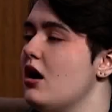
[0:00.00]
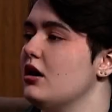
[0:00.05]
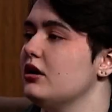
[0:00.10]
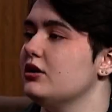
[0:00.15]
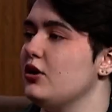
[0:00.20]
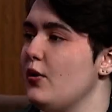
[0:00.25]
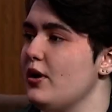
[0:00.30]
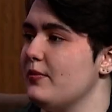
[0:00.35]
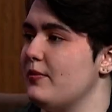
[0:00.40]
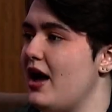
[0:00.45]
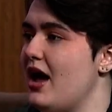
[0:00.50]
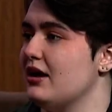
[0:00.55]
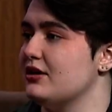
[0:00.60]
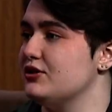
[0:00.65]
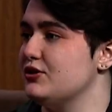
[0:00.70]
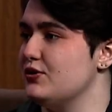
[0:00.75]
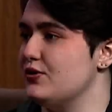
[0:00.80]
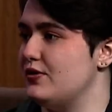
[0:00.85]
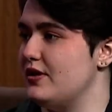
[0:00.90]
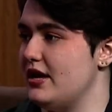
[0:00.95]
going back
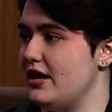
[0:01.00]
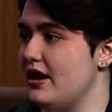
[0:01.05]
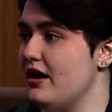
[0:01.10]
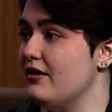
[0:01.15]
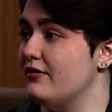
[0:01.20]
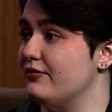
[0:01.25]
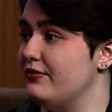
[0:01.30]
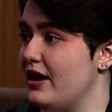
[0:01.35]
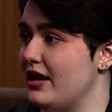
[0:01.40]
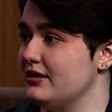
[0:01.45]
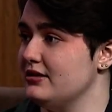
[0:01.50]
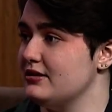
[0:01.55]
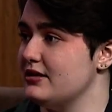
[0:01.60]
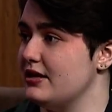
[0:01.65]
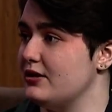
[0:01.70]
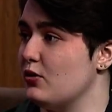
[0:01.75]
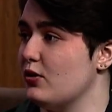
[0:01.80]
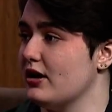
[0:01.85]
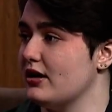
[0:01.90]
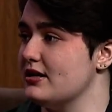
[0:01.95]
to the events and
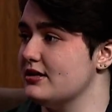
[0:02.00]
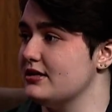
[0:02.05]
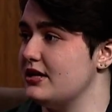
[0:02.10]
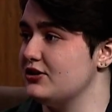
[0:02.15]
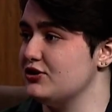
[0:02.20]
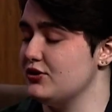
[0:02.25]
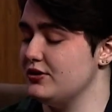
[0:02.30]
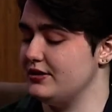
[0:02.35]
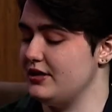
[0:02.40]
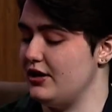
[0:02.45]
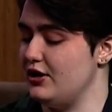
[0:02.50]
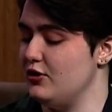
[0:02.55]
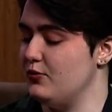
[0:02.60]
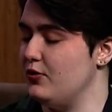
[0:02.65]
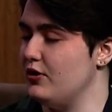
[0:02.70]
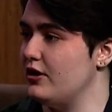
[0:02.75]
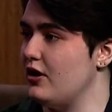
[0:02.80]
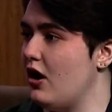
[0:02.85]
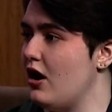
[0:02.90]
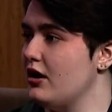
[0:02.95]
organizations that you
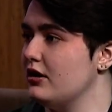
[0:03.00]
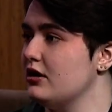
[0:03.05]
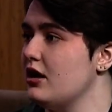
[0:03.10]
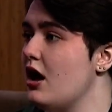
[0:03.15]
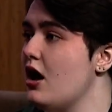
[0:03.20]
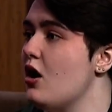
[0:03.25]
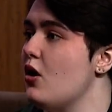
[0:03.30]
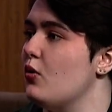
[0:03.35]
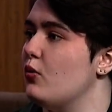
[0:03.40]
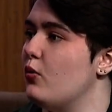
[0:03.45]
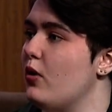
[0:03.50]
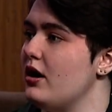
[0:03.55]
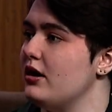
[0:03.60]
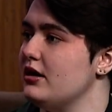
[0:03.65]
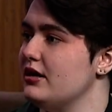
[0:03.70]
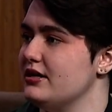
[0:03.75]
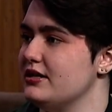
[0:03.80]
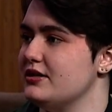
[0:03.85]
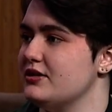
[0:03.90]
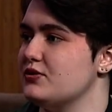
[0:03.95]
put on, what
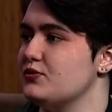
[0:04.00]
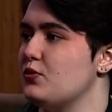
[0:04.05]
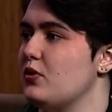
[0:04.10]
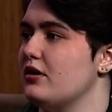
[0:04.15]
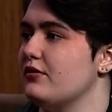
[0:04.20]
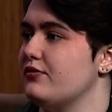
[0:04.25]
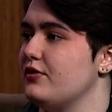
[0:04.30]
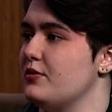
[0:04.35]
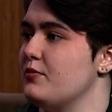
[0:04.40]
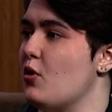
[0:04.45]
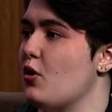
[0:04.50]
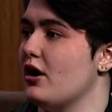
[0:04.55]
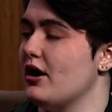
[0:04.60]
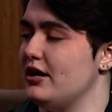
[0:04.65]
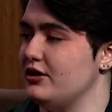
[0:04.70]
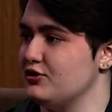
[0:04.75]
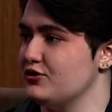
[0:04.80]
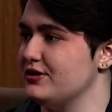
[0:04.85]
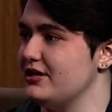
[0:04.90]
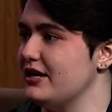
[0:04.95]
is one of the more
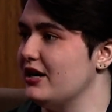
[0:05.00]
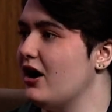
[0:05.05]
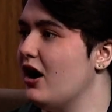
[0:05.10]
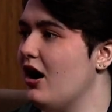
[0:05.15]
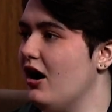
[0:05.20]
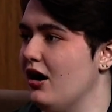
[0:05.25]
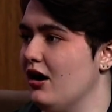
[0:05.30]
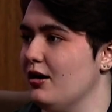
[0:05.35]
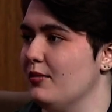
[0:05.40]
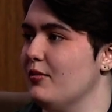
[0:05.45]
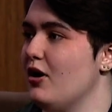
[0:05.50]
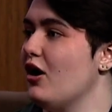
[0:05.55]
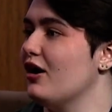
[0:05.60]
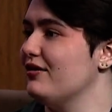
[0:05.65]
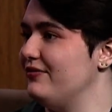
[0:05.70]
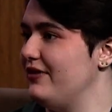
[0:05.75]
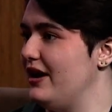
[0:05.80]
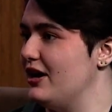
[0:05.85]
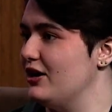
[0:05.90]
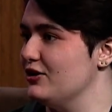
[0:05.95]
interesting art
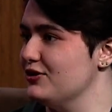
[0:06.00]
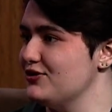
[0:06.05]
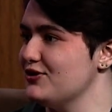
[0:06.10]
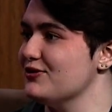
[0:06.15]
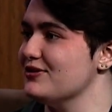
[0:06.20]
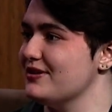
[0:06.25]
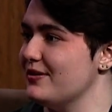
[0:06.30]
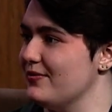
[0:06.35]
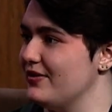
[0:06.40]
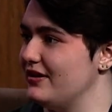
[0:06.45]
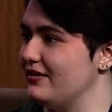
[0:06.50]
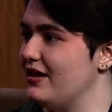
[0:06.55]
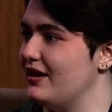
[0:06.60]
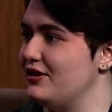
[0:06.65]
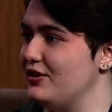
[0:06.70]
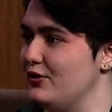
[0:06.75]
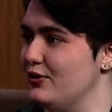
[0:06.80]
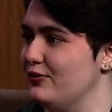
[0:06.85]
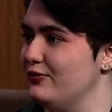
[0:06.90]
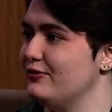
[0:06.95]
fairs or something that
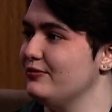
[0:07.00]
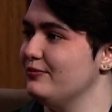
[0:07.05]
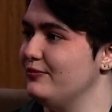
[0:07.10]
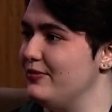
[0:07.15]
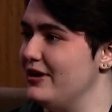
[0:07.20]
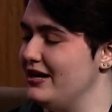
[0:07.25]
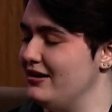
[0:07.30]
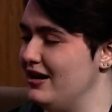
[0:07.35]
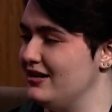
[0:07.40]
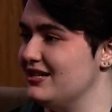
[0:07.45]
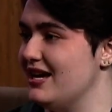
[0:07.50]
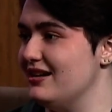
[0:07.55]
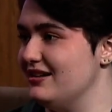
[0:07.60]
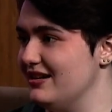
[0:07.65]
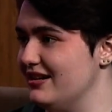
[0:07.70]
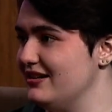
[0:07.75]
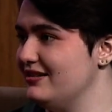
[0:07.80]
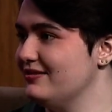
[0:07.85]
you've attended?